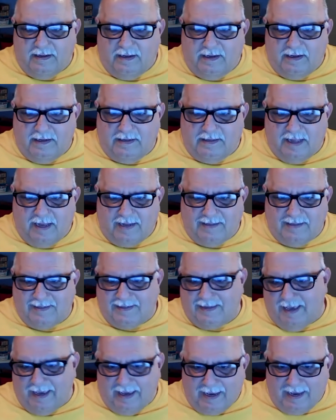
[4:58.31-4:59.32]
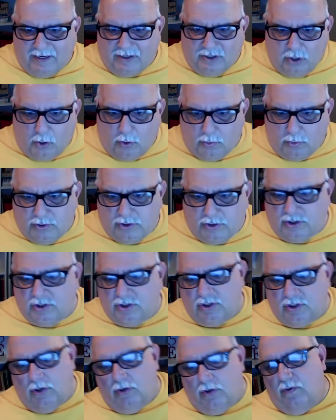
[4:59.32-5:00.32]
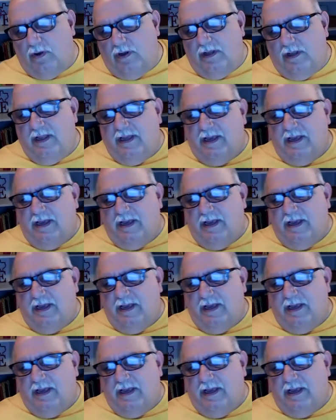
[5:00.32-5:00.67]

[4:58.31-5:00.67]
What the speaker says: He's not saying, I told you so.